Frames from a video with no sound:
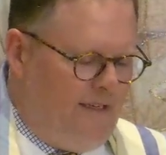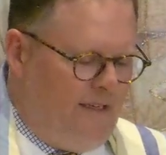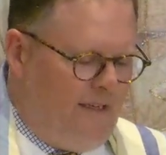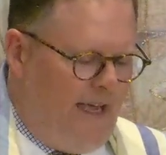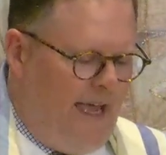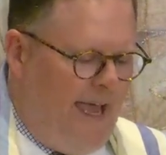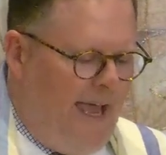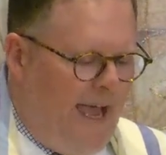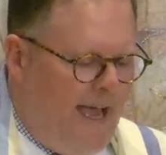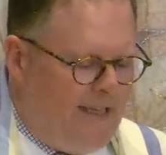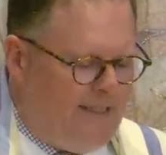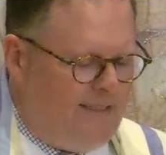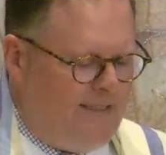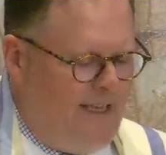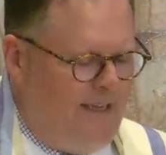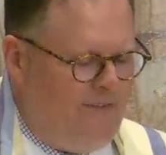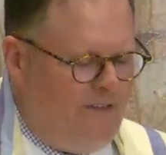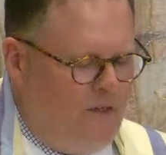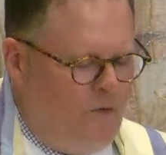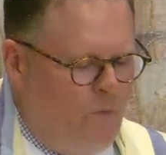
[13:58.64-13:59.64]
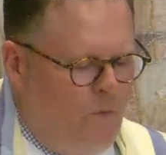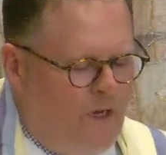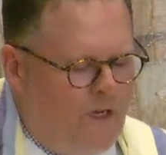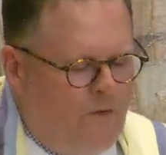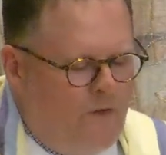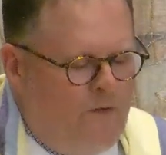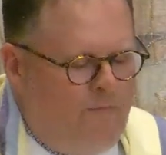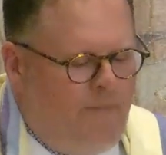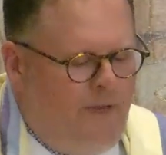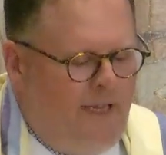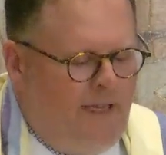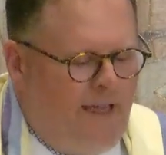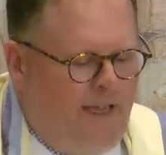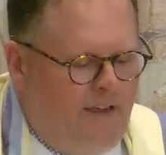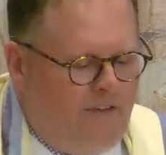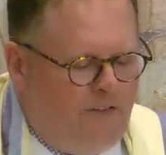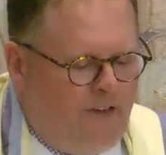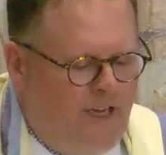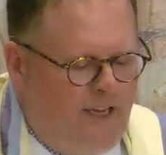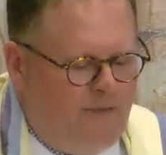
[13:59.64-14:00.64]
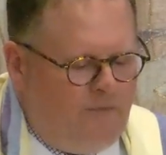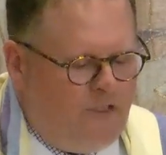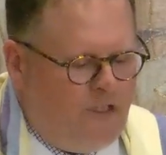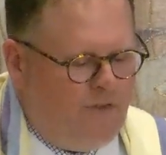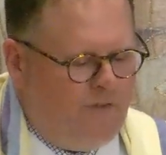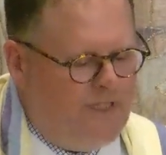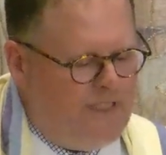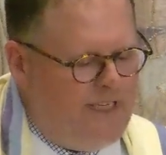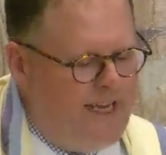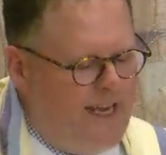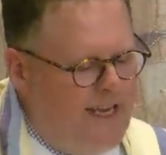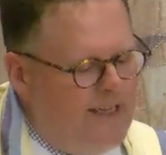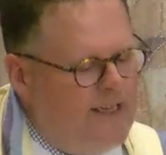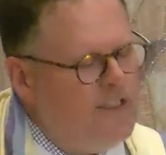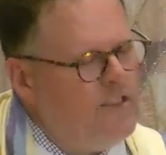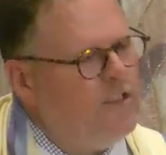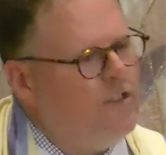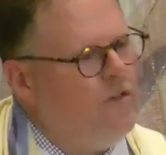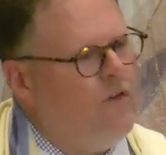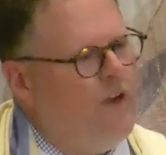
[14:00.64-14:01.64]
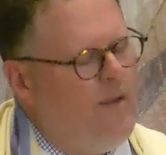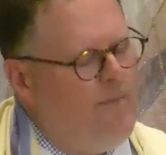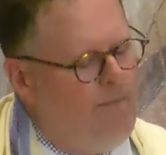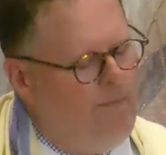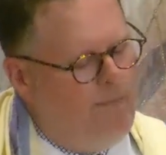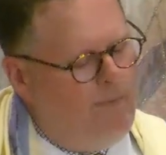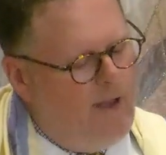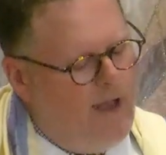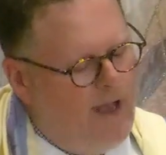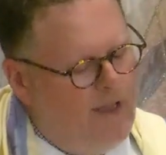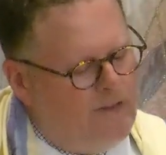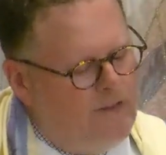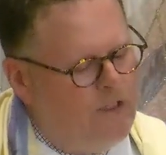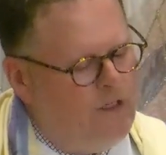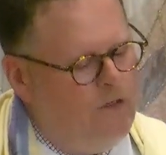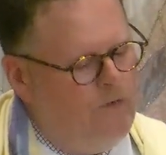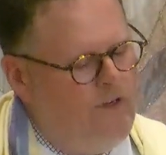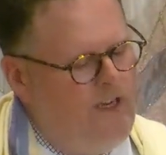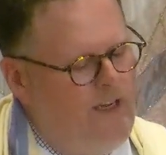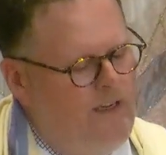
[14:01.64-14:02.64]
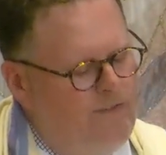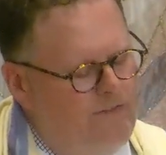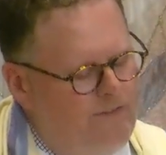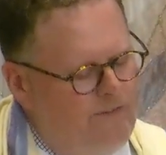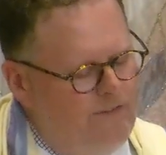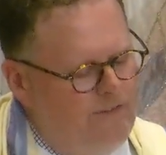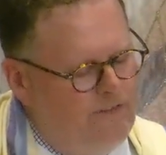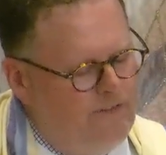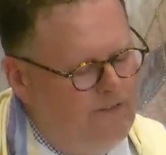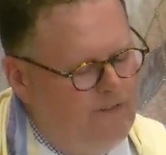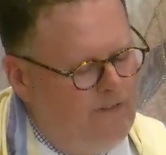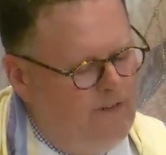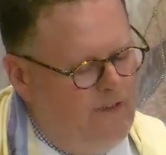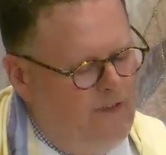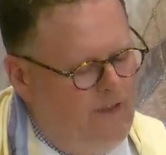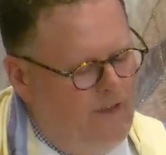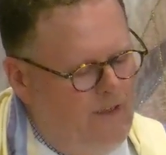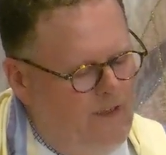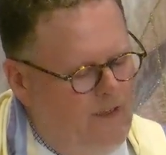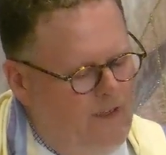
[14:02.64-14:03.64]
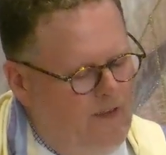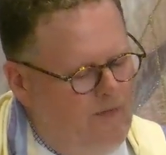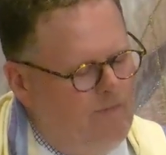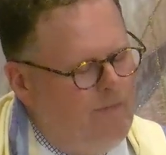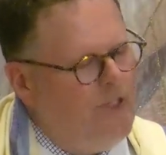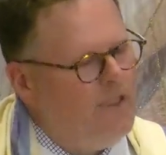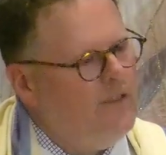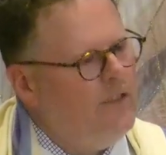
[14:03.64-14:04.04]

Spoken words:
I asked David what it would be like for him to retain his grip on the grief but